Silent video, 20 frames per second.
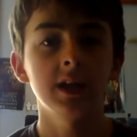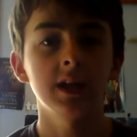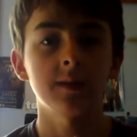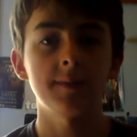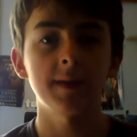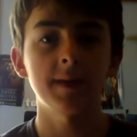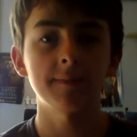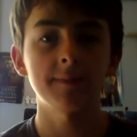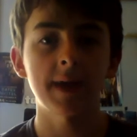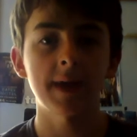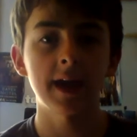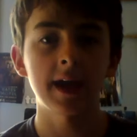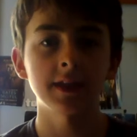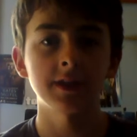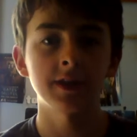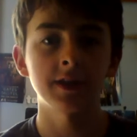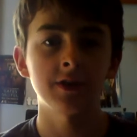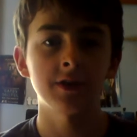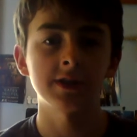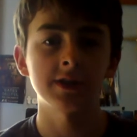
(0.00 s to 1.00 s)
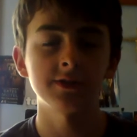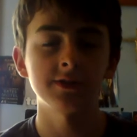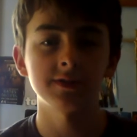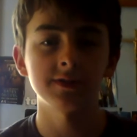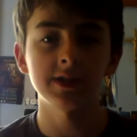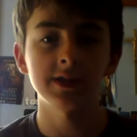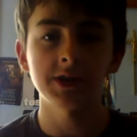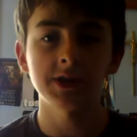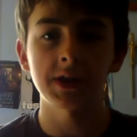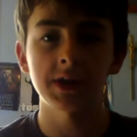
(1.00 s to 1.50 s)
Big Bang Theory. So
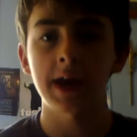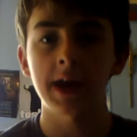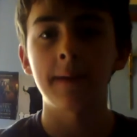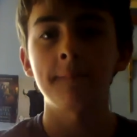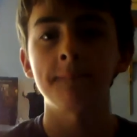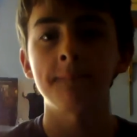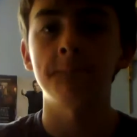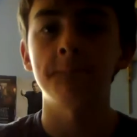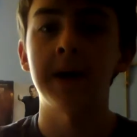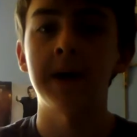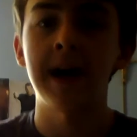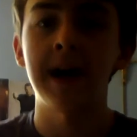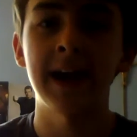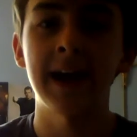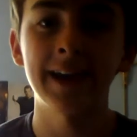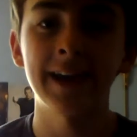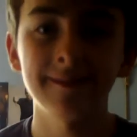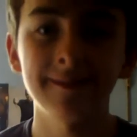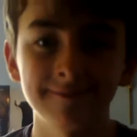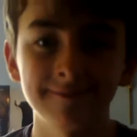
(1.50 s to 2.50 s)
see you then. Bye.